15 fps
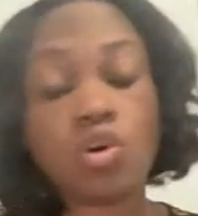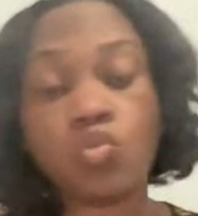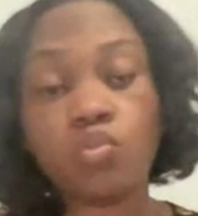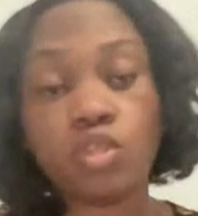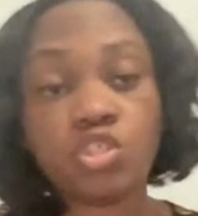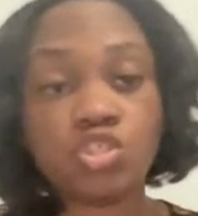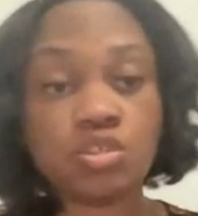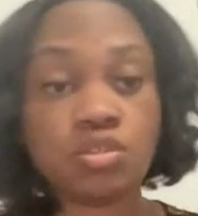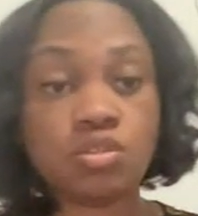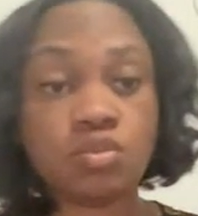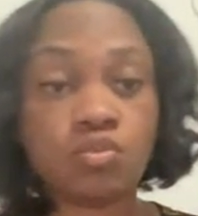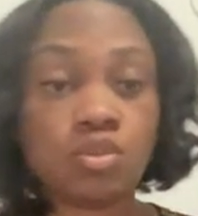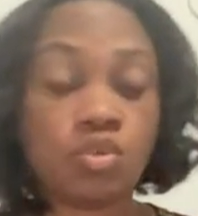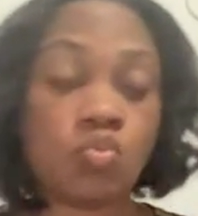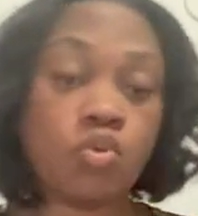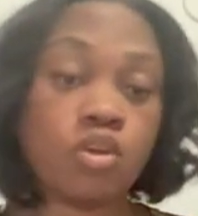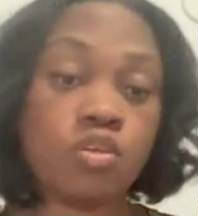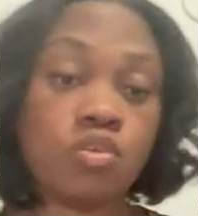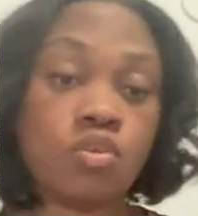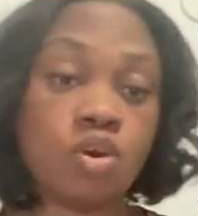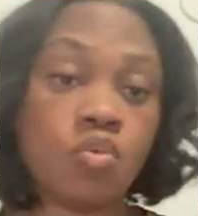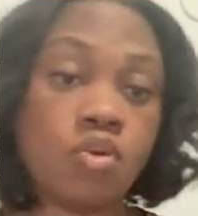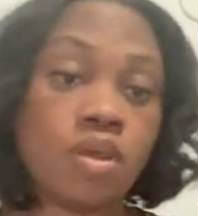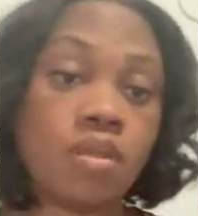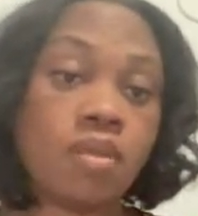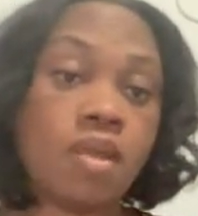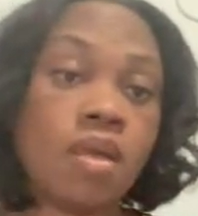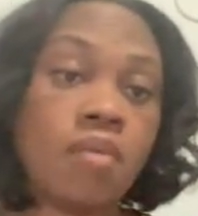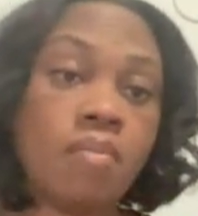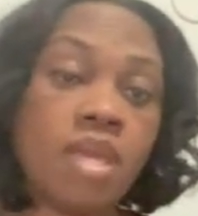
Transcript: know what you're doing or where you're going,